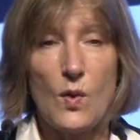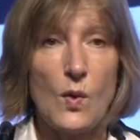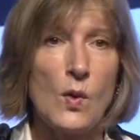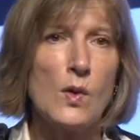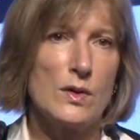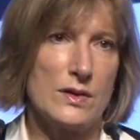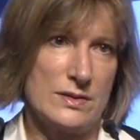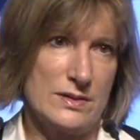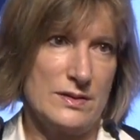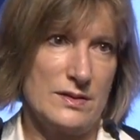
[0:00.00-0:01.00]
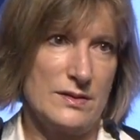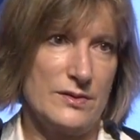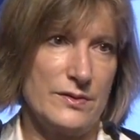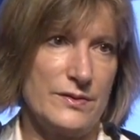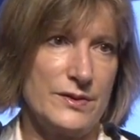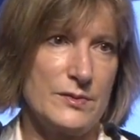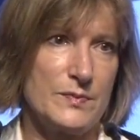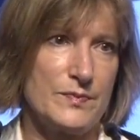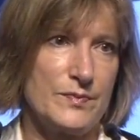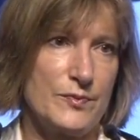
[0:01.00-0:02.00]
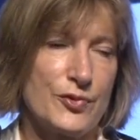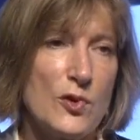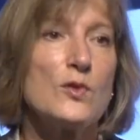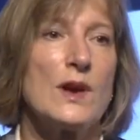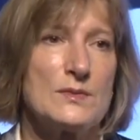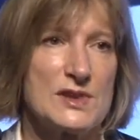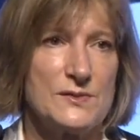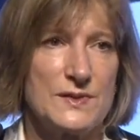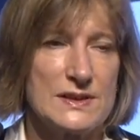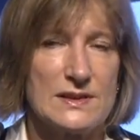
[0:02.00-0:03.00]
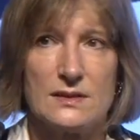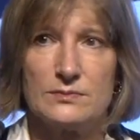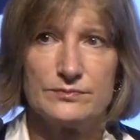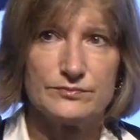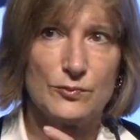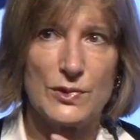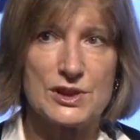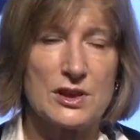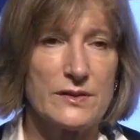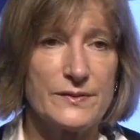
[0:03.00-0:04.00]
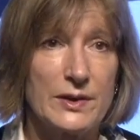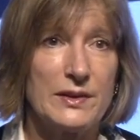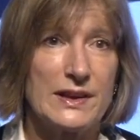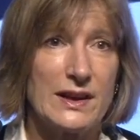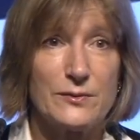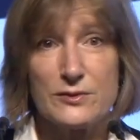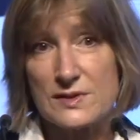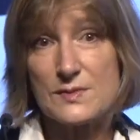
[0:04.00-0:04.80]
all the programs of ESA, which are very diverse.